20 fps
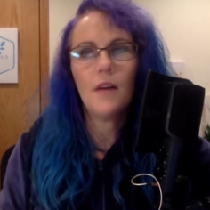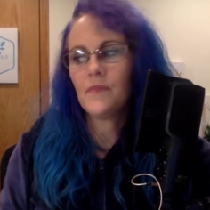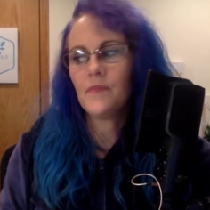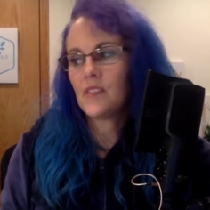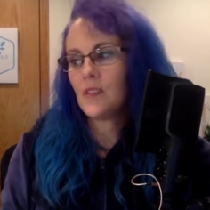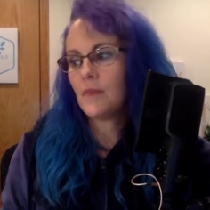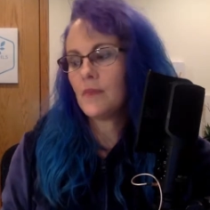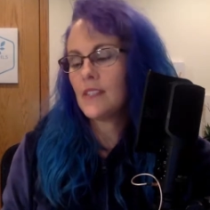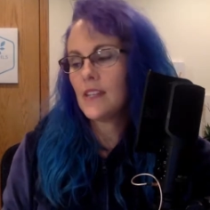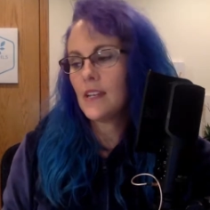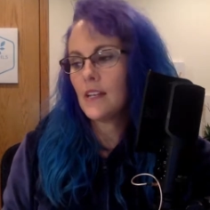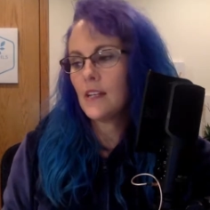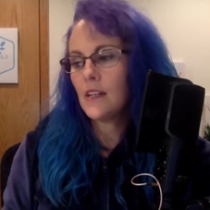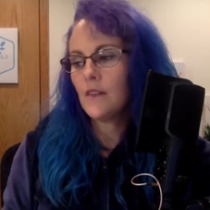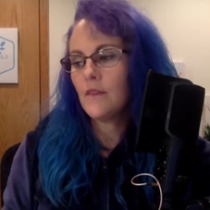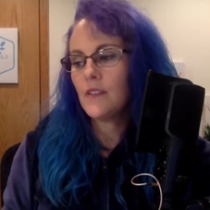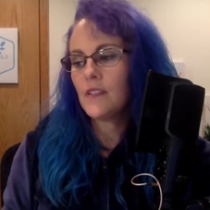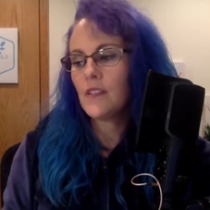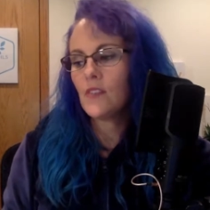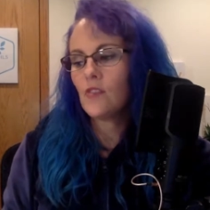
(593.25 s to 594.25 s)
some
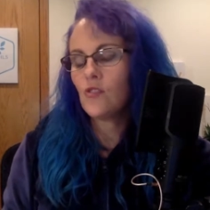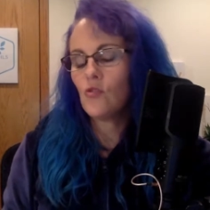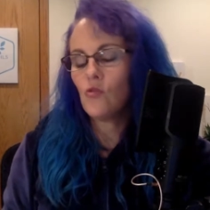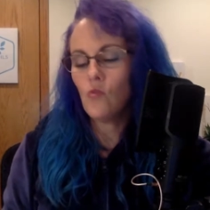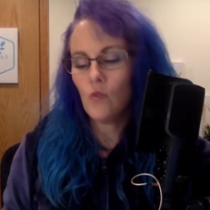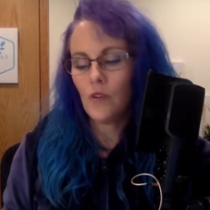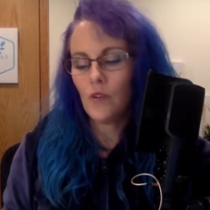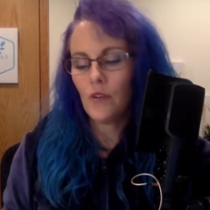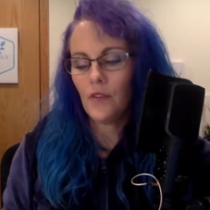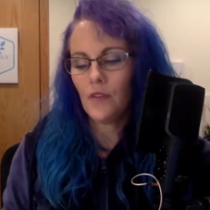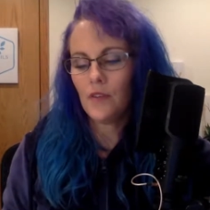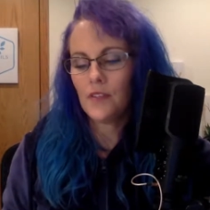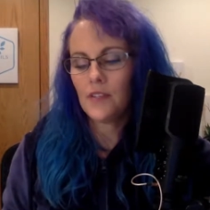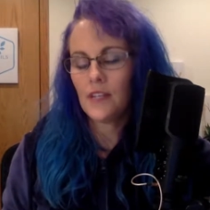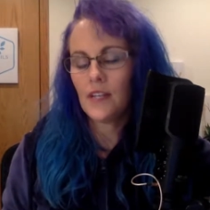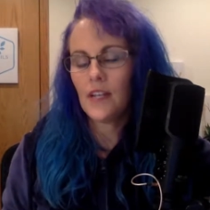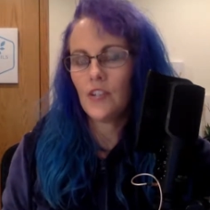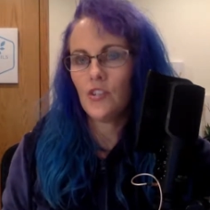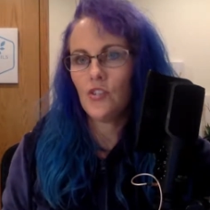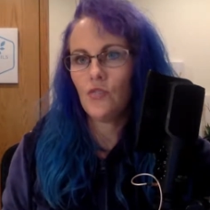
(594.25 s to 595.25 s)
sedative essential oils
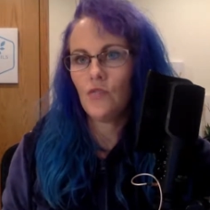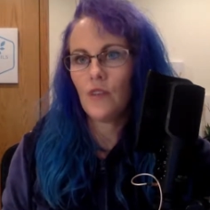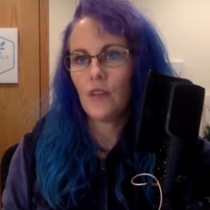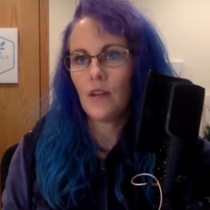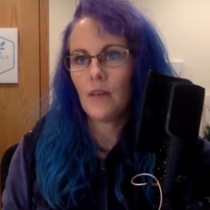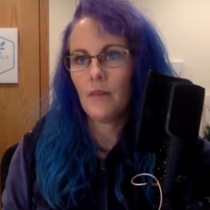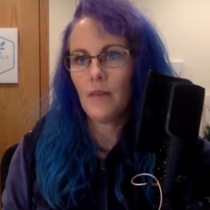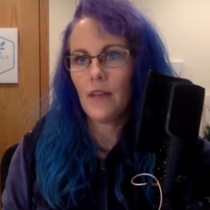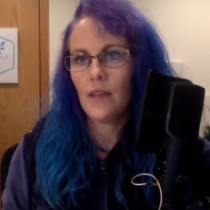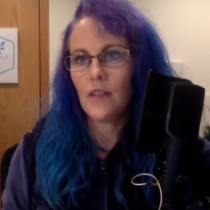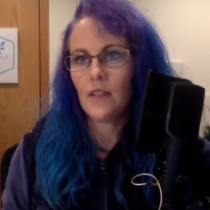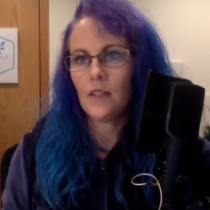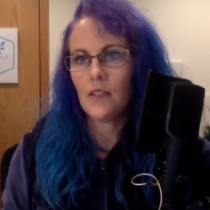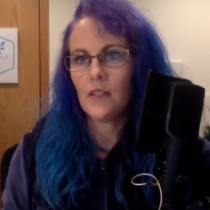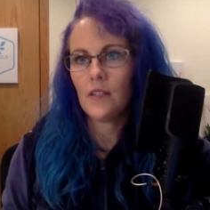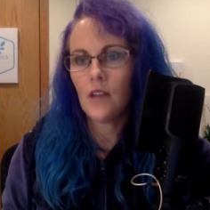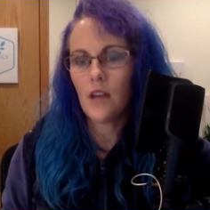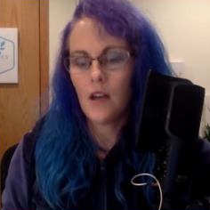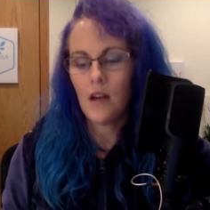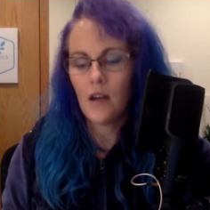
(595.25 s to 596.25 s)
that I do
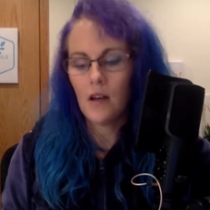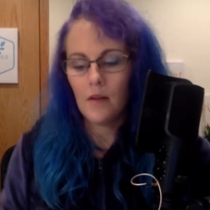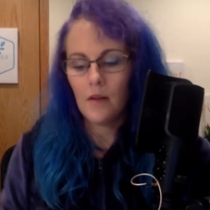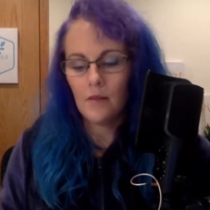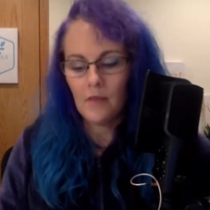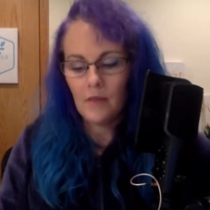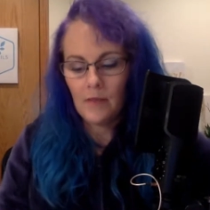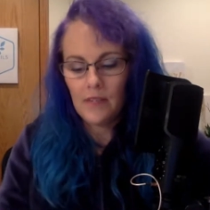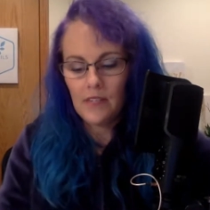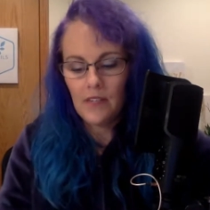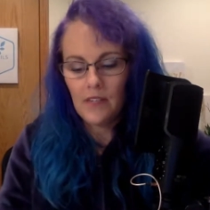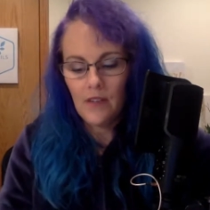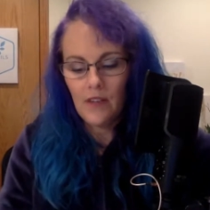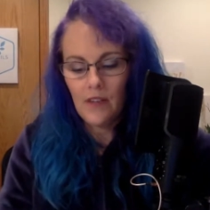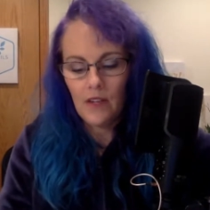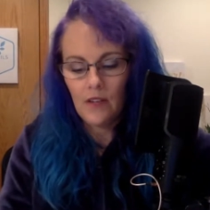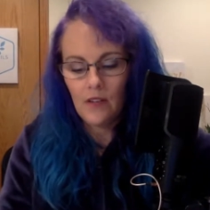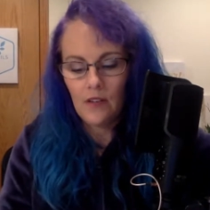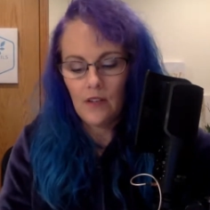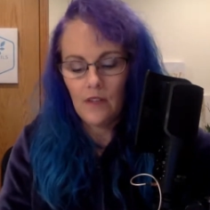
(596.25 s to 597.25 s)
recommend. Let me see
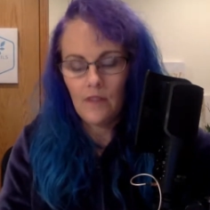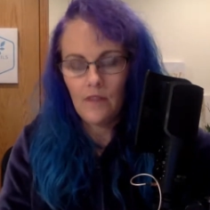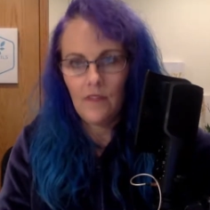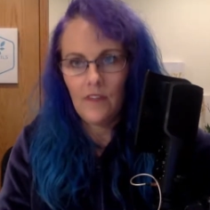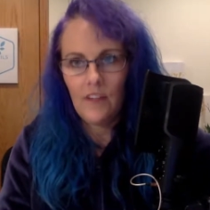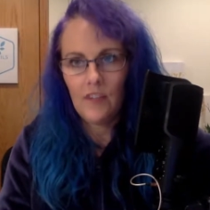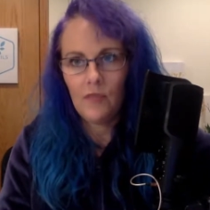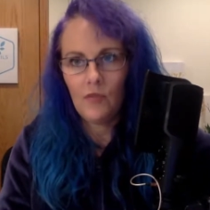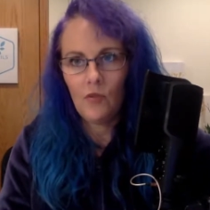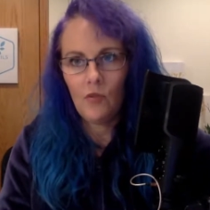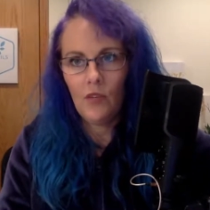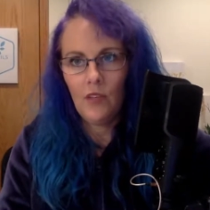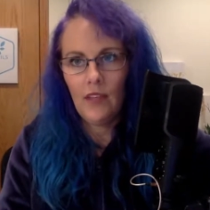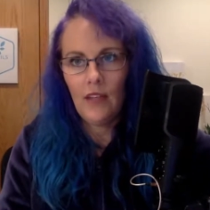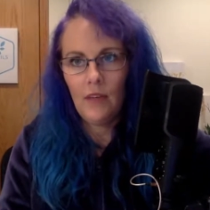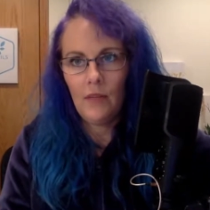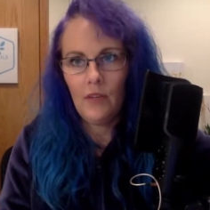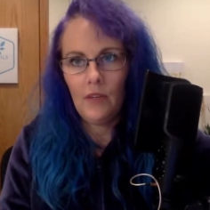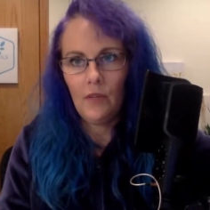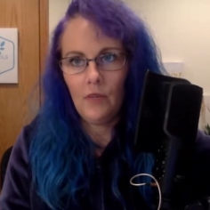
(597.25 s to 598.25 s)
if Facebook will
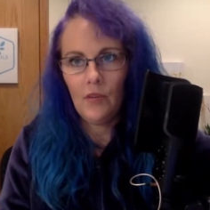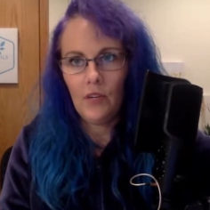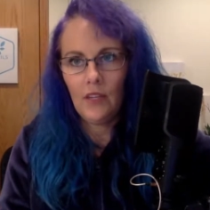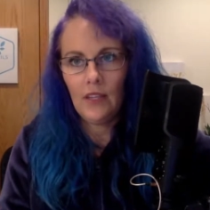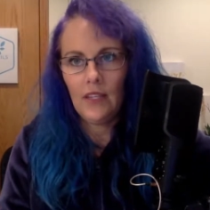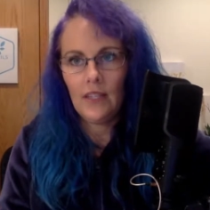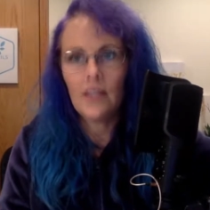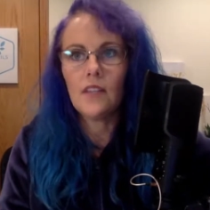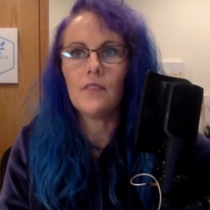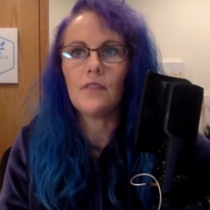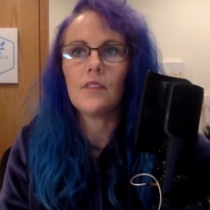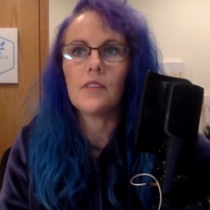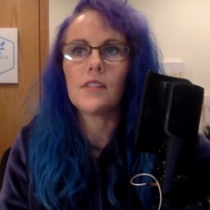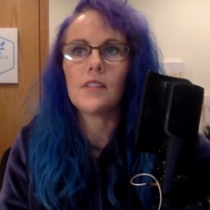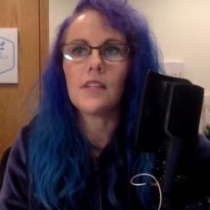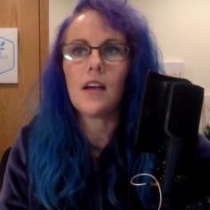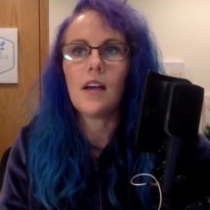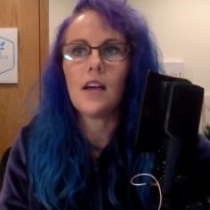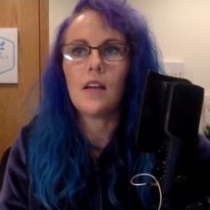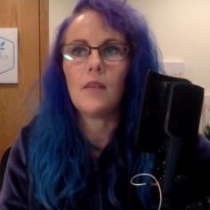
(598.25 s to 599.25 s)
allow me to put a link in this
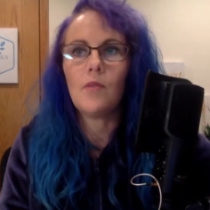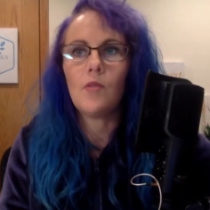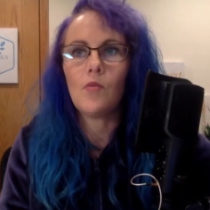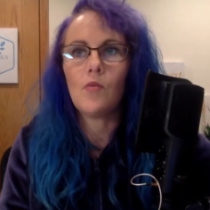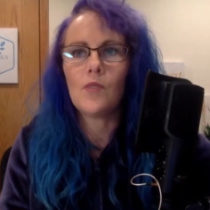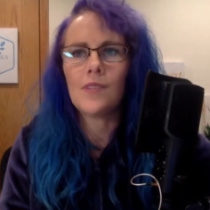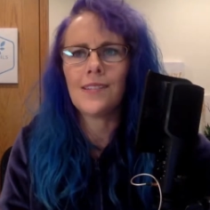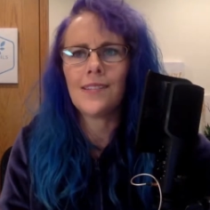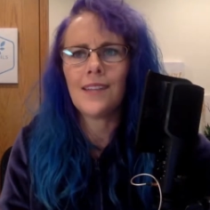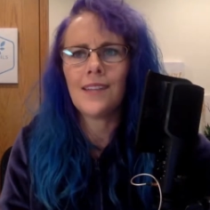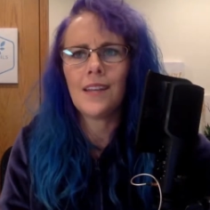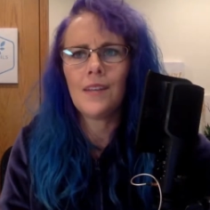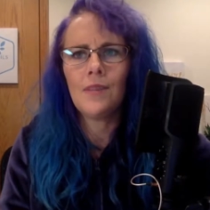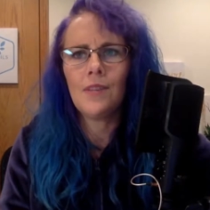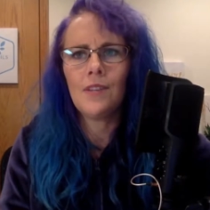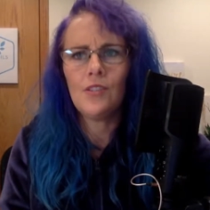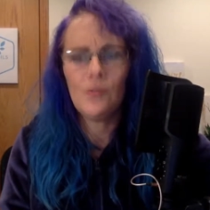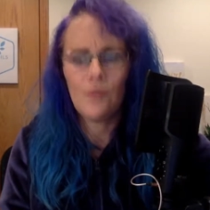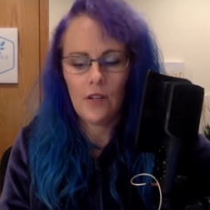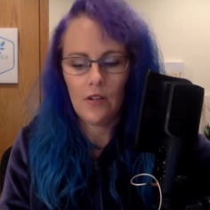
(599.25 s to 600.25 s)
time. It wasn't letting
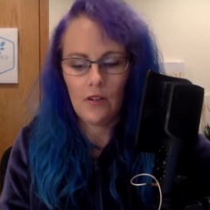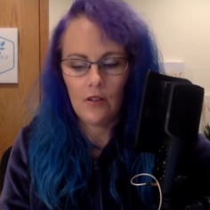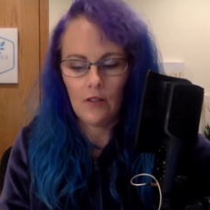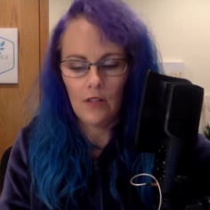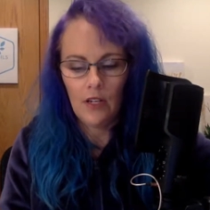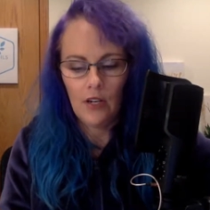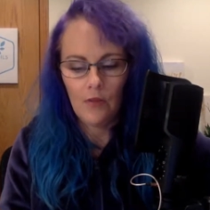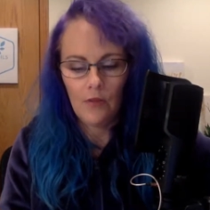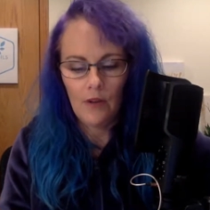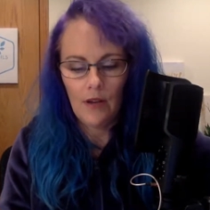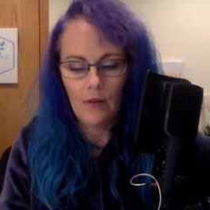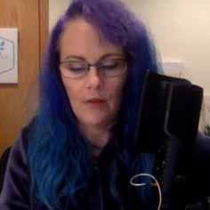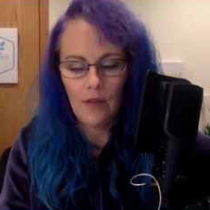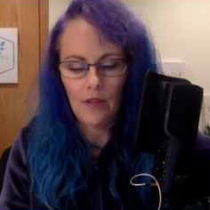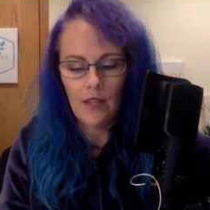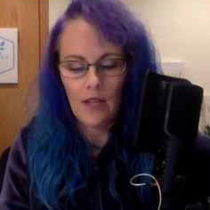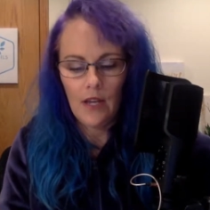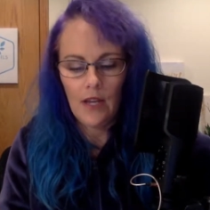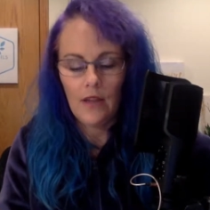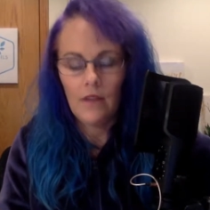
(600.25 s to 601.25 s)
me do it earlier when I
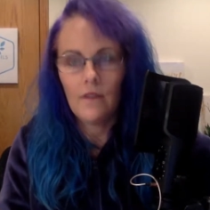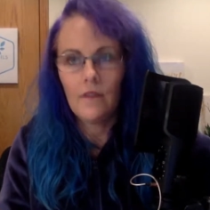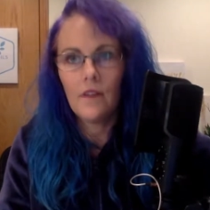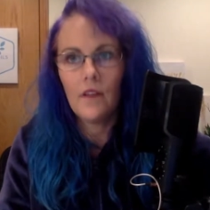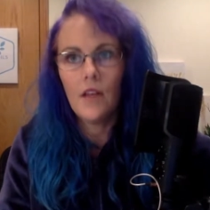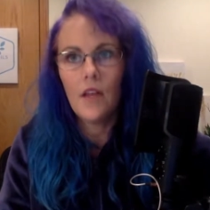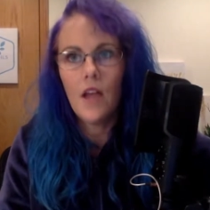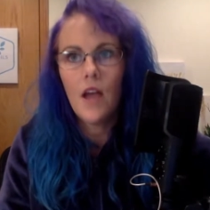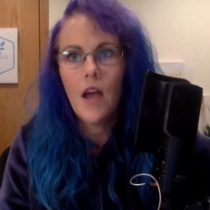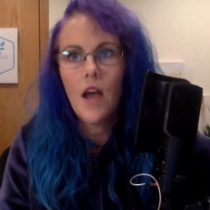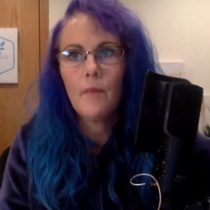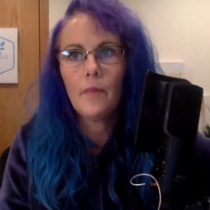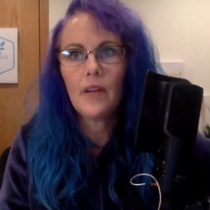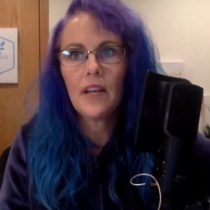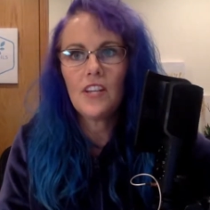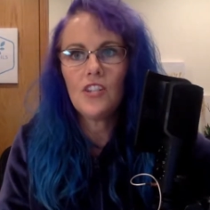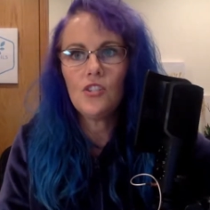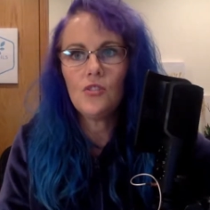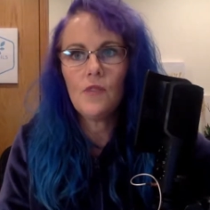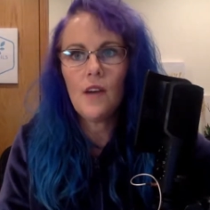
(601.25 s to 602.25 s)
went live, but
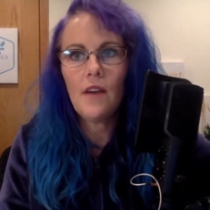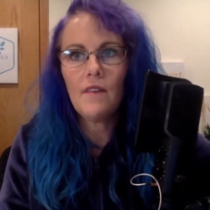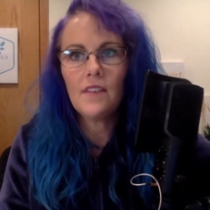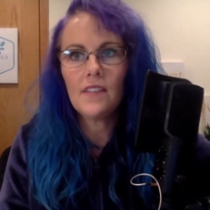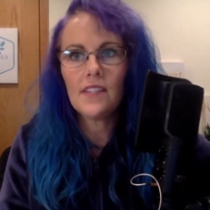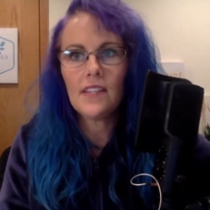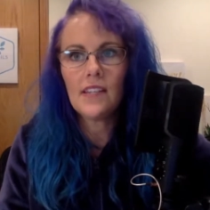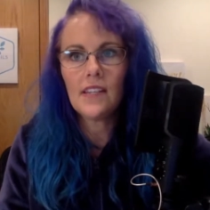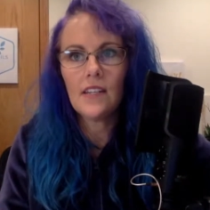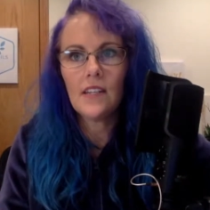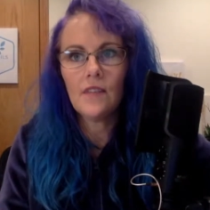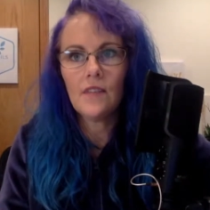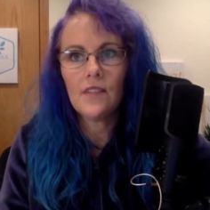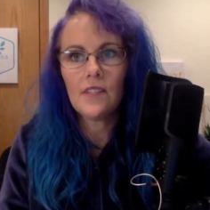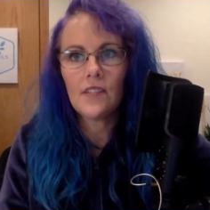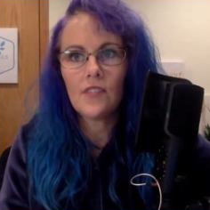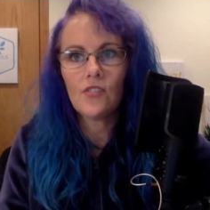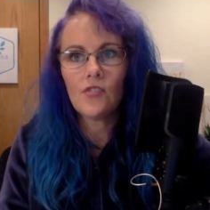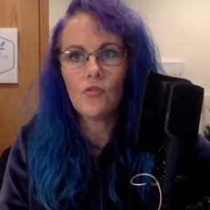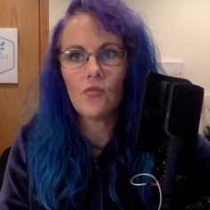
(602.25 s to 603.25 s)
I do have a sedative
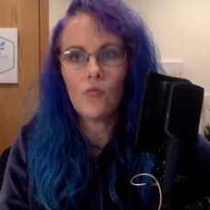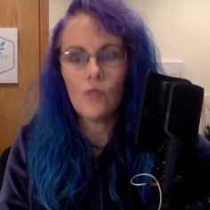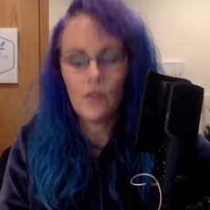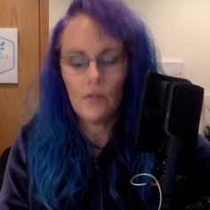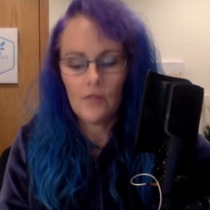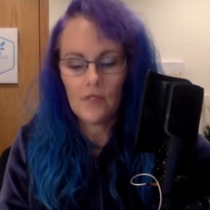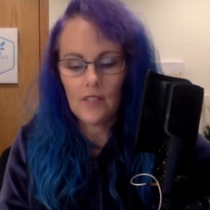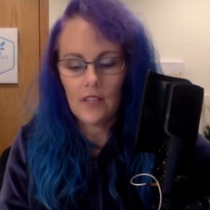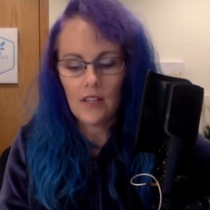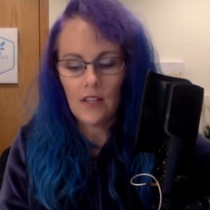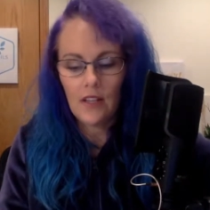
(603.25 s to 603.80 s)
essential oils